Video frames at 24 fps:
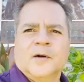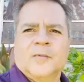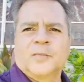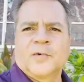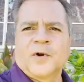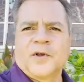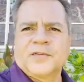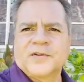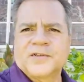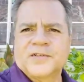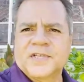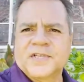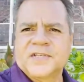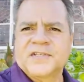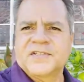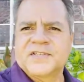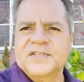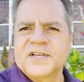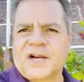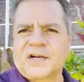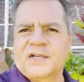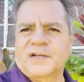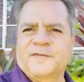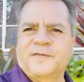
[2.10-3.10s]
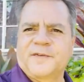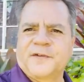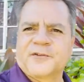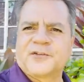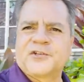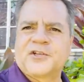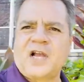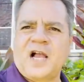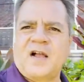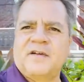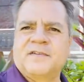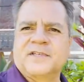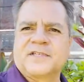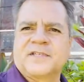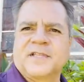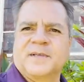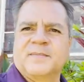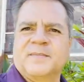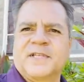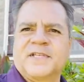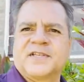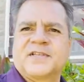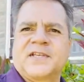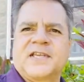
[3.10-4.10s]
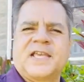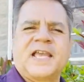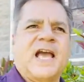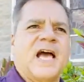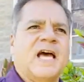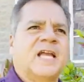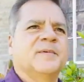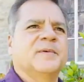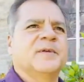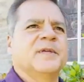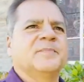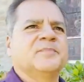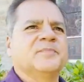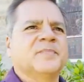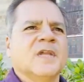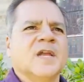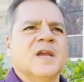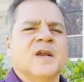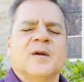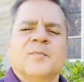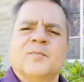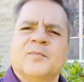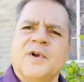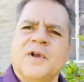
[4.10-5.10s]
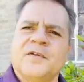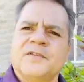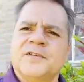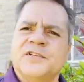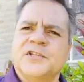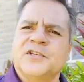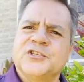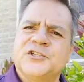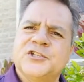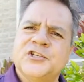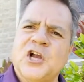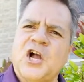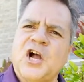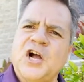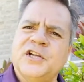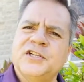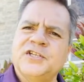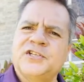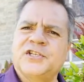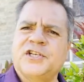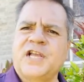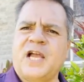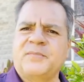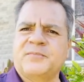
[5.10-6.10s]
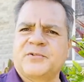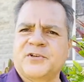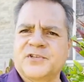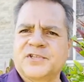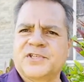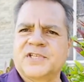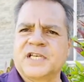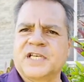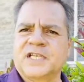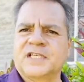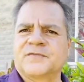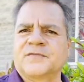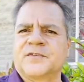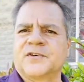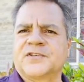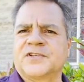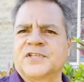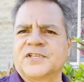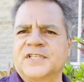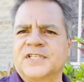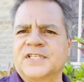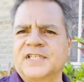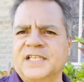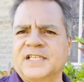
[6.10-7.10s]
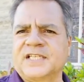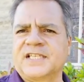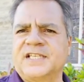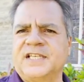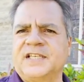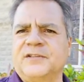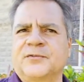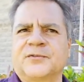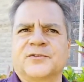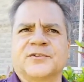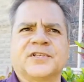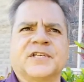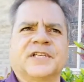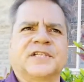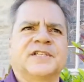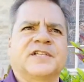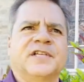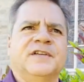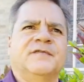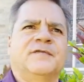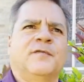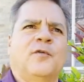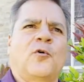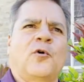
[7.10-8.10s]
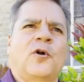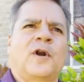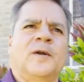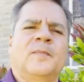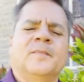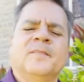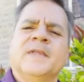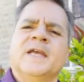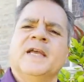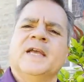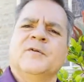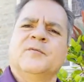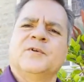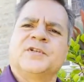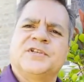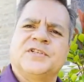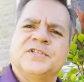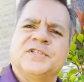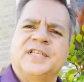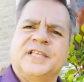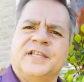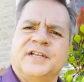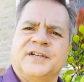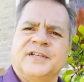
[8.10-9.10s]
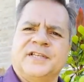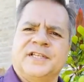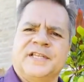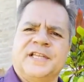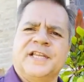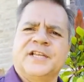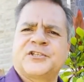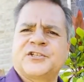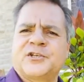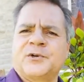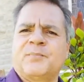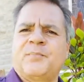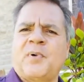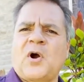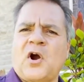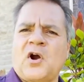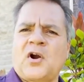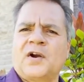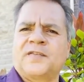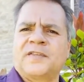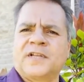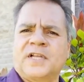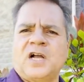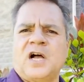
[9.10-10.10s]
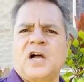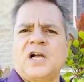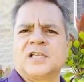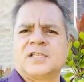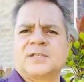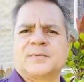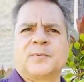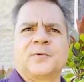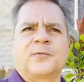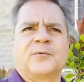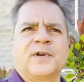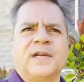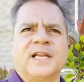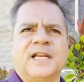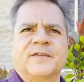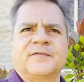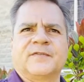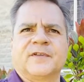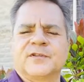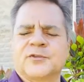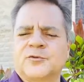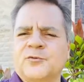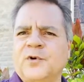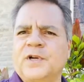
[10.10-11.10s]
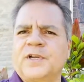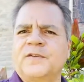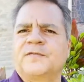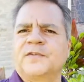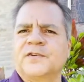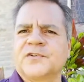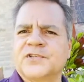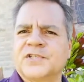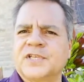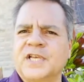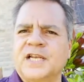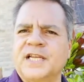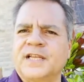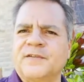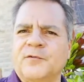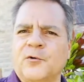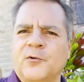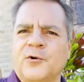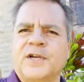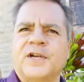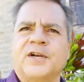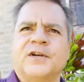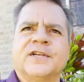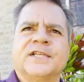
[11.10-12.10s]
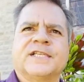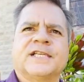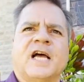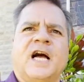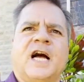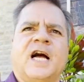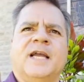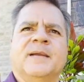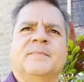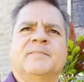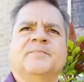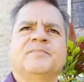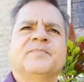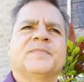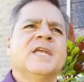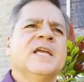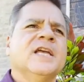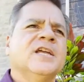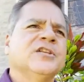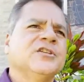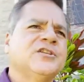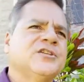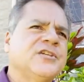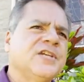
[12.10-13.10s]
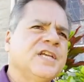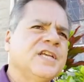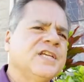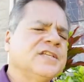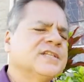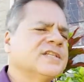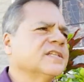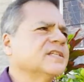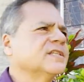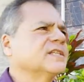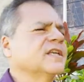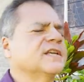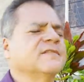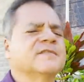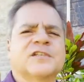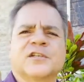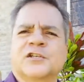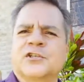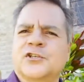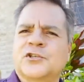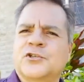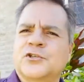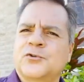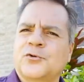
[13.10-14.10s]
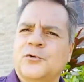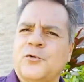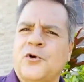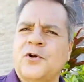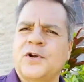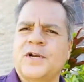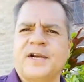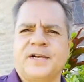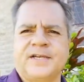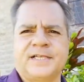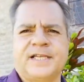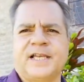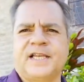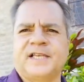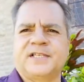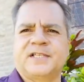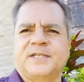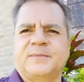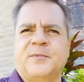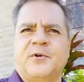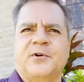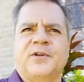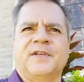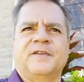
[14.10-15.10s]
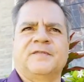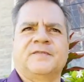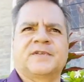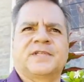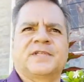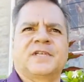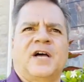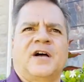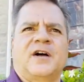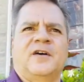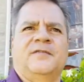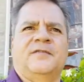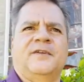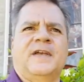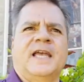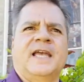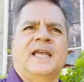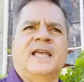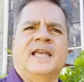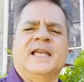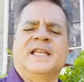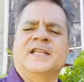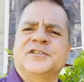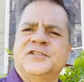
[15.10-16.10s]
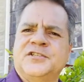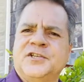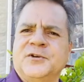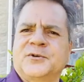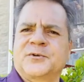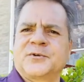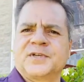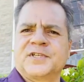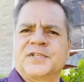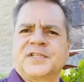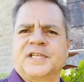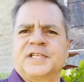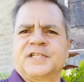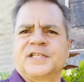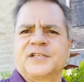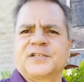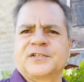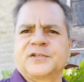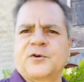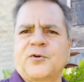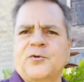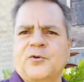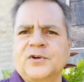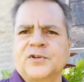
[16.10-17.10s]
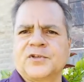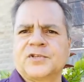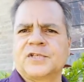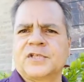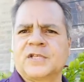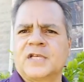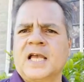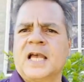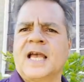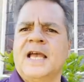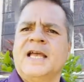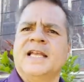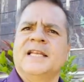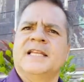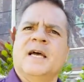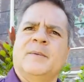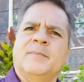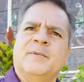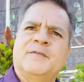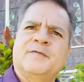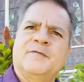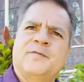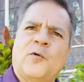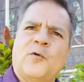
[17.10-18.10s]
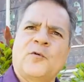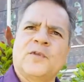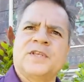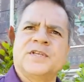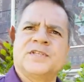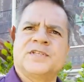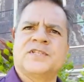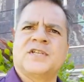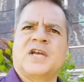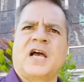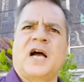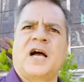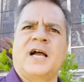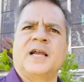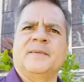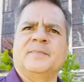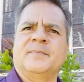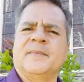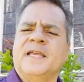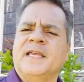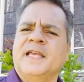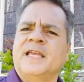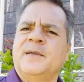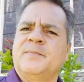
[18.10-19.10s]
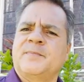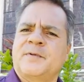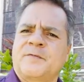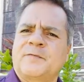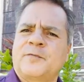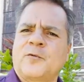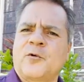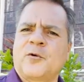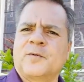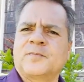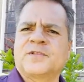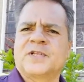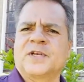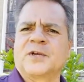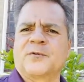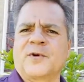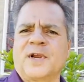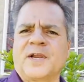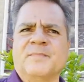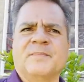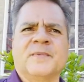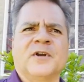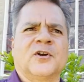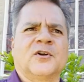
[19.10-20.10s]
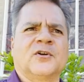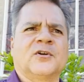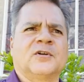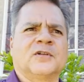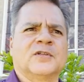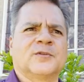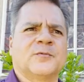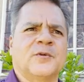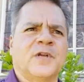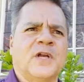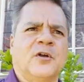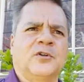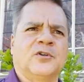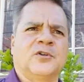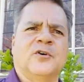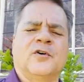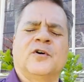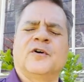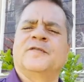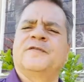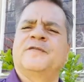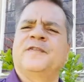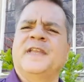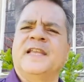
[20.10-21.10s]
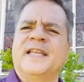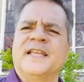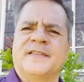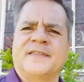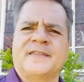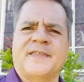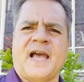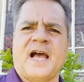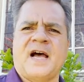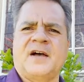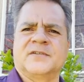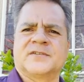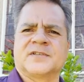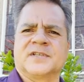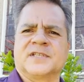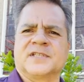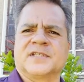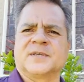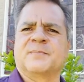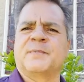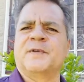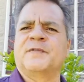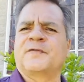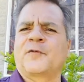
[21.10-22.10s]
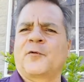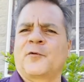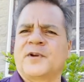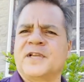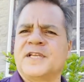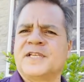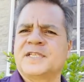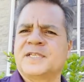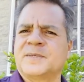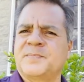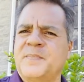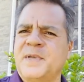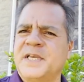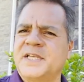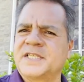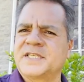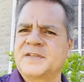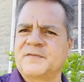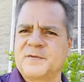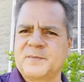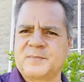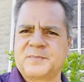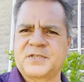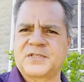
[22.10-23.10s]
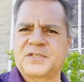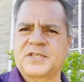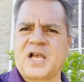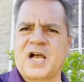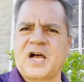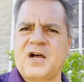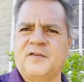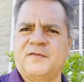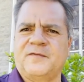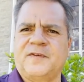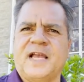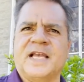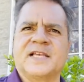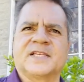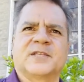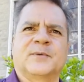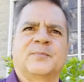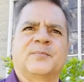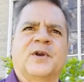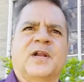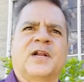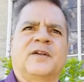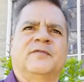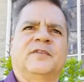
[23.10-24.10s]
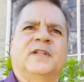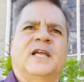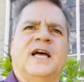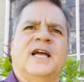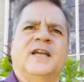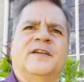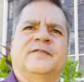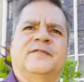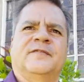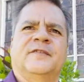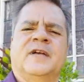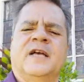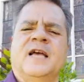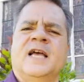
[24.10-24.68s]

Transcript: Brothers, this is Dr. Phil Chavez of the Men's Academy. Brothers, in John chapter 6, verses 60 through 64, which is the initial part of the gospel reading for the 21st Sunday of Ordinary Time, Jesus gives extraordinary testimony himself in his Eucharistic discourse. Now, before this time, he performs a great miracle, as we all know, of feeding thousands before he speaks of himself as the bread of life.